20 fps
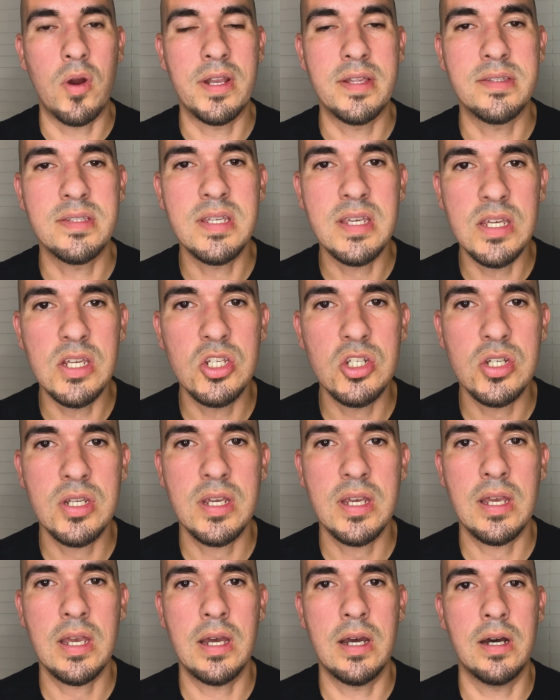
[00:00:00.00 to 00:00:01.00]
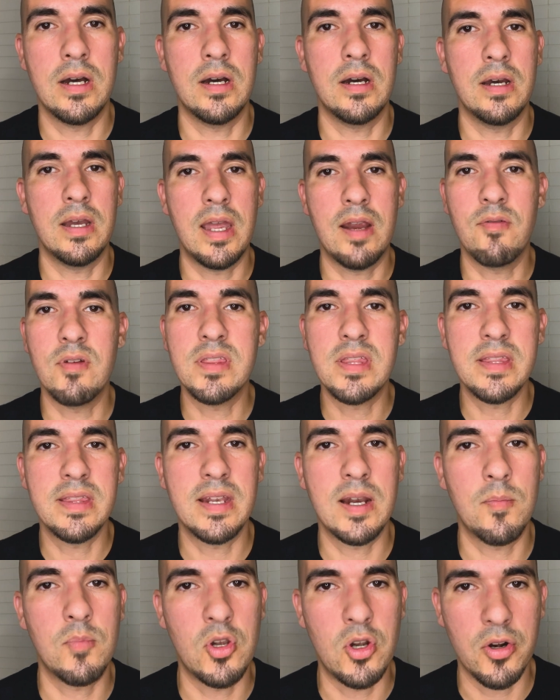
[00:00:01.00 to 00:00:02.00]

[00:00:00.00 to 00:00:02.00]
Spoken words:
to teach everything that I'm